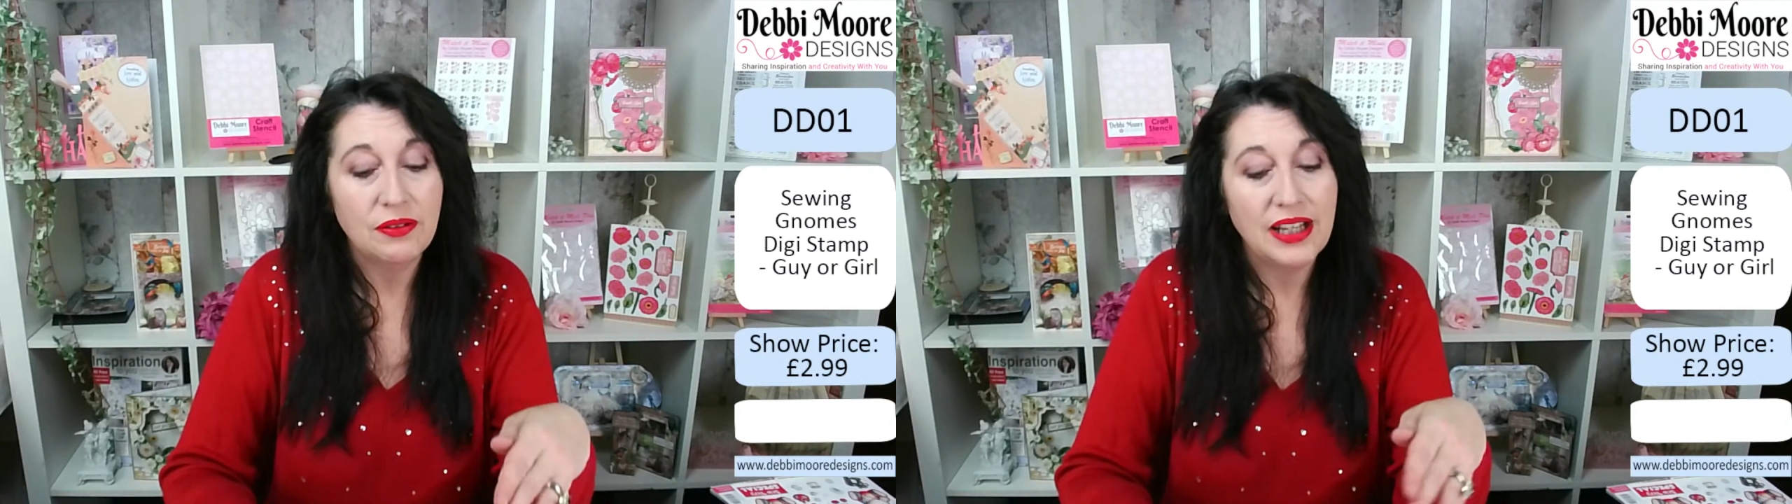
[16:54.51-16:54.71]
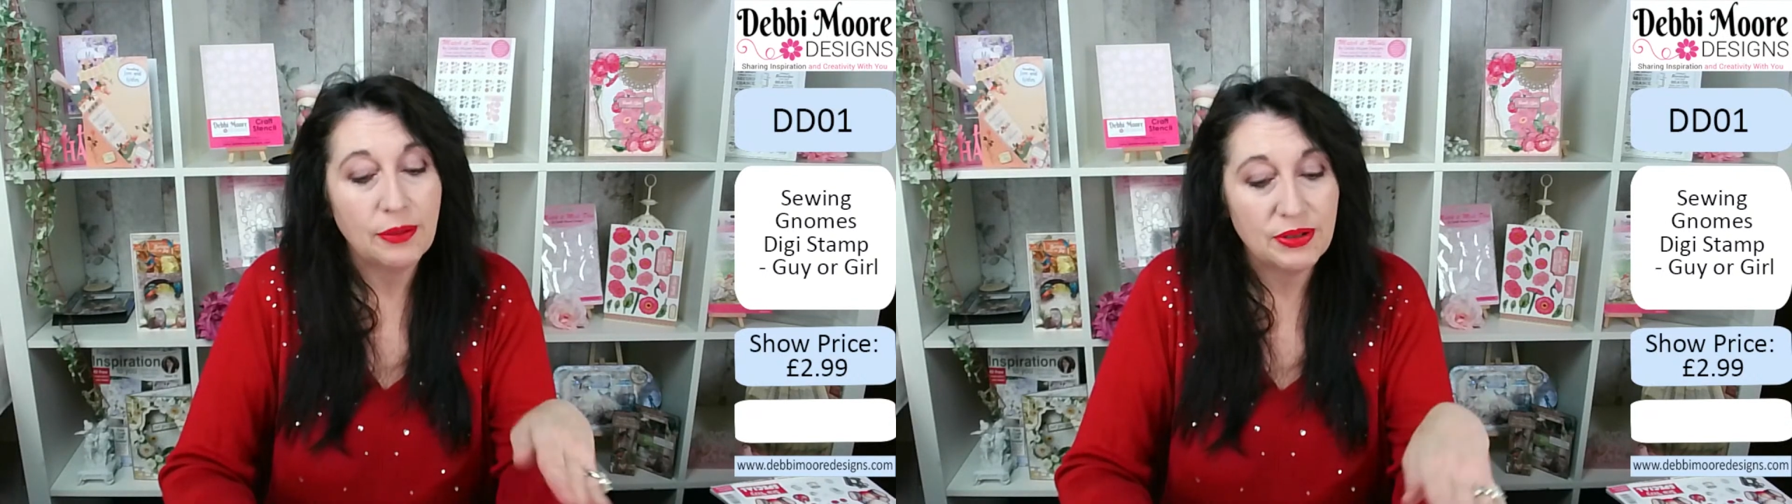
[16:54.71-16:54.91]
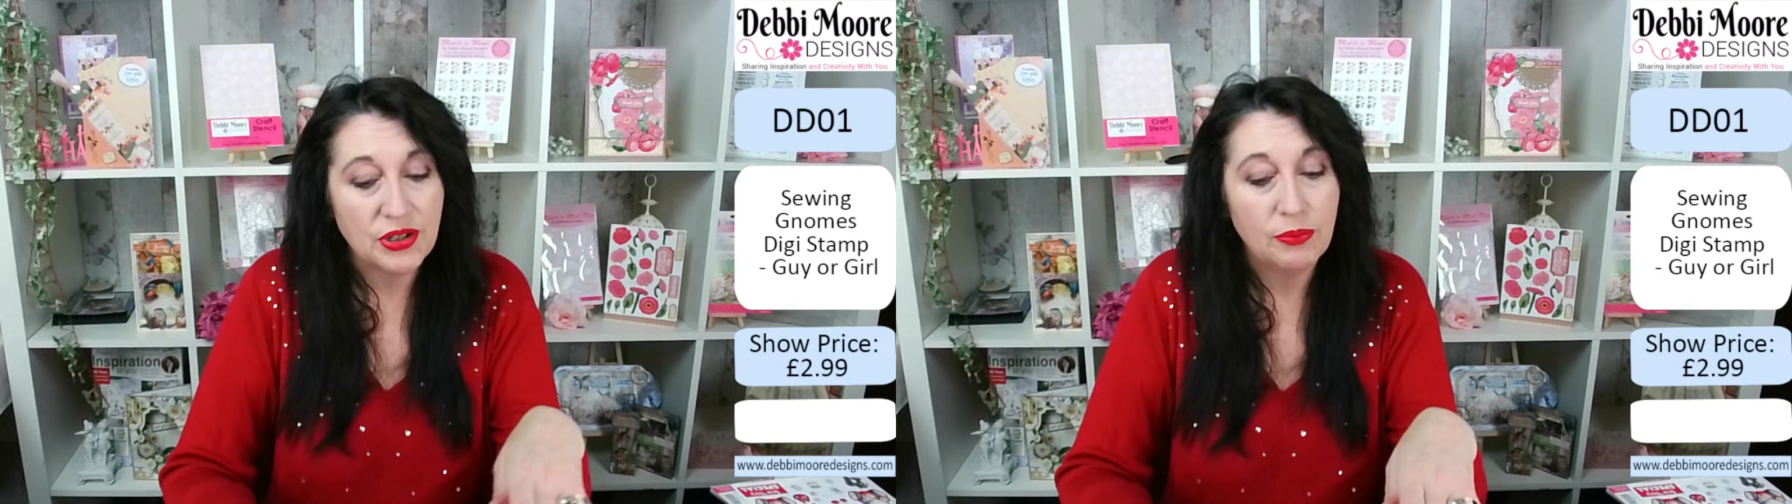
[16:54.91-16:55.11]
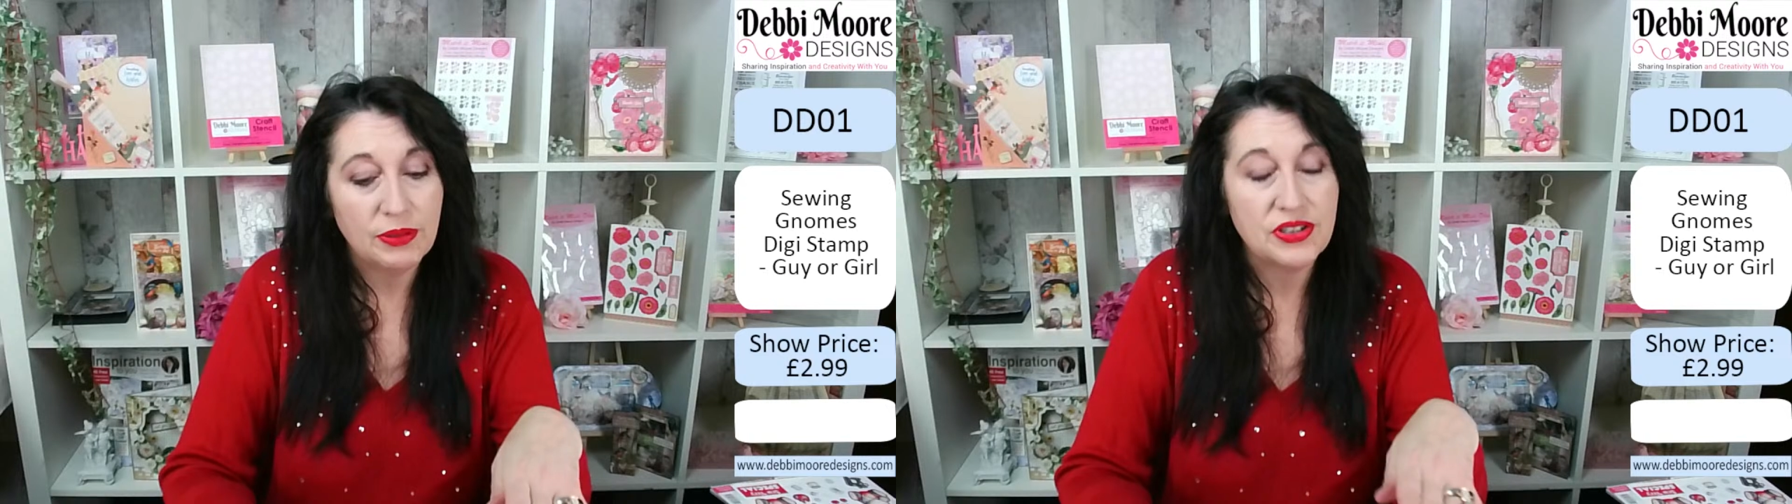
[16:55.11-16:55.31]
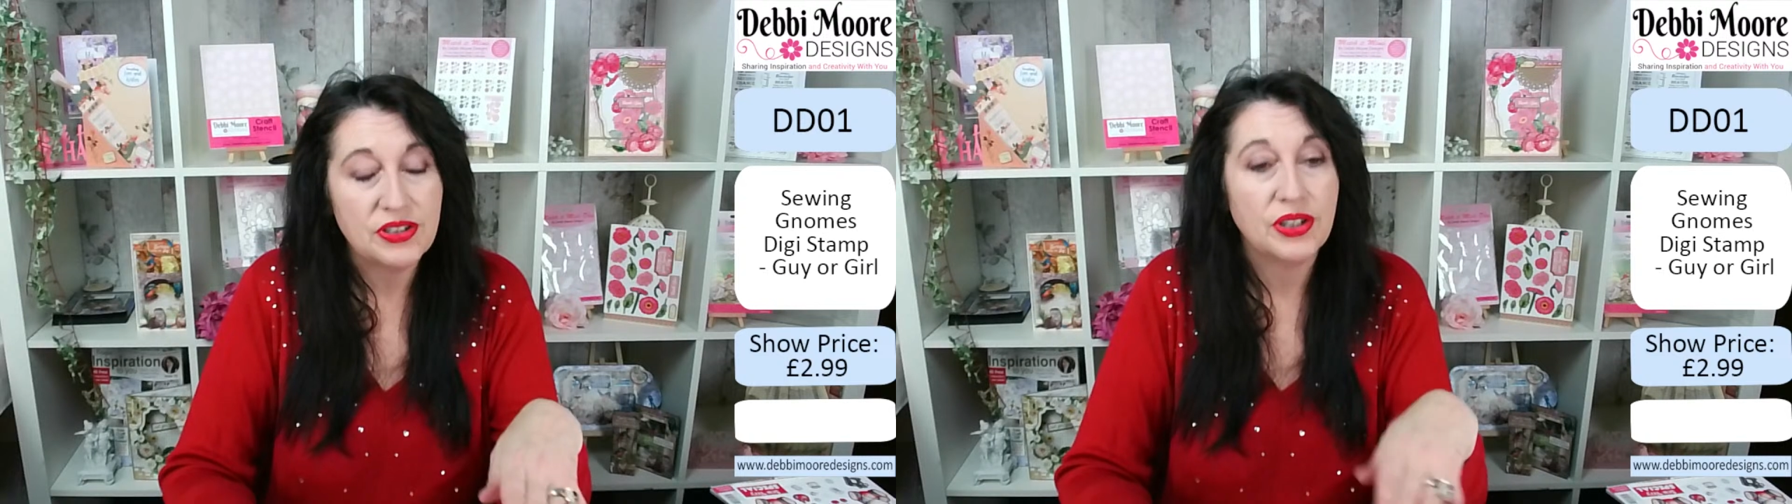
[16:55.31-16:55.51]
like we
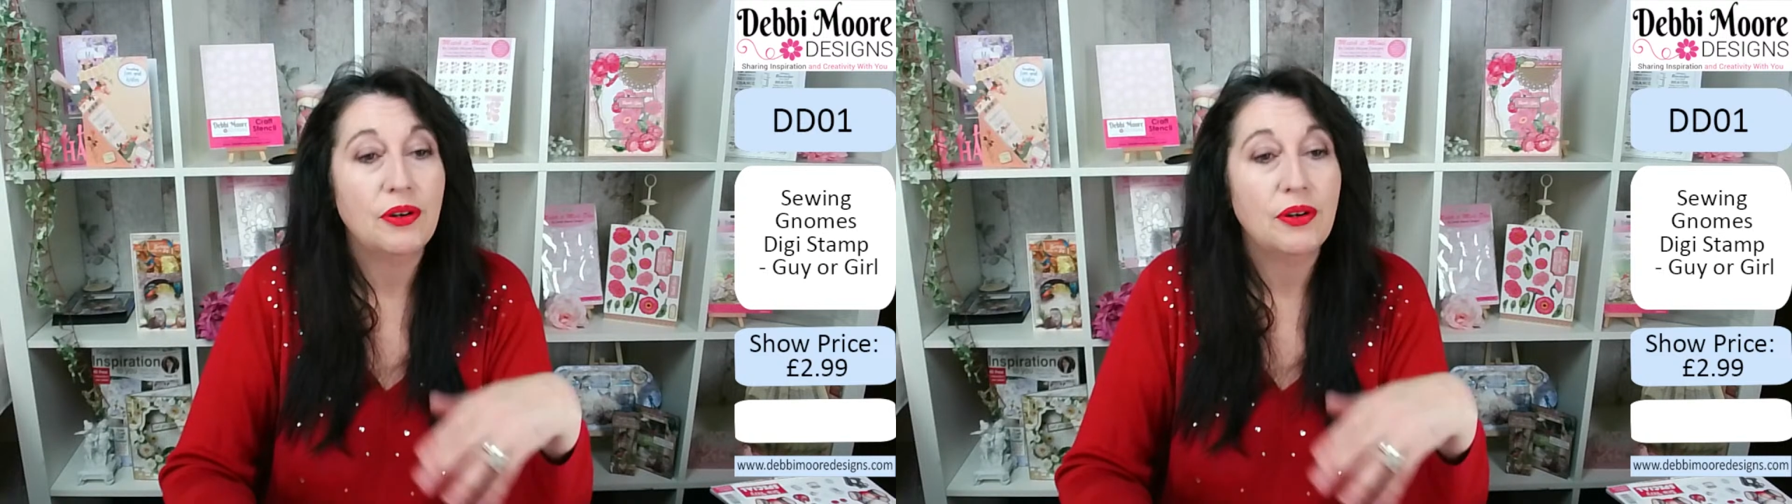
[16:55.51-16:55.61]
normally do